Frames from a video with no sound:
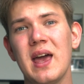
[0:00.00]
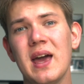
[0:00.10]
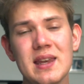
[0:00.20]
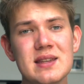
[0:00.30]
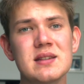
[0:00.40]

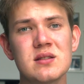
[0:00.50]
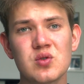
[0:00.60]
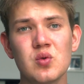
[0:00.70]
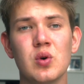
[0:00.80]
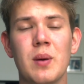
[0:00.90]
And yes, that's
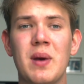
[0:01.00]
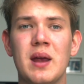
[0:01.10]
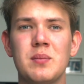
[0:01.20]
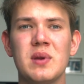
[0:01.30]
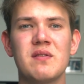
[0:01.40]
true. There
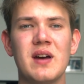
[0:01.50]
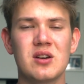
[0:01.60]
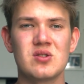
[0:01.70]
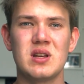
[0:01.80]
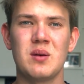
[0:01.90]
might be
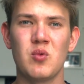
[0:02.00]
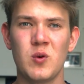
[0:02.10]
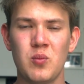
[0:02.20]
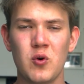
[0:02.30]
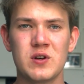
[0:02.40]
factors that are more
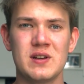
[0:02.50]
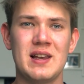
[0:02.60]
important,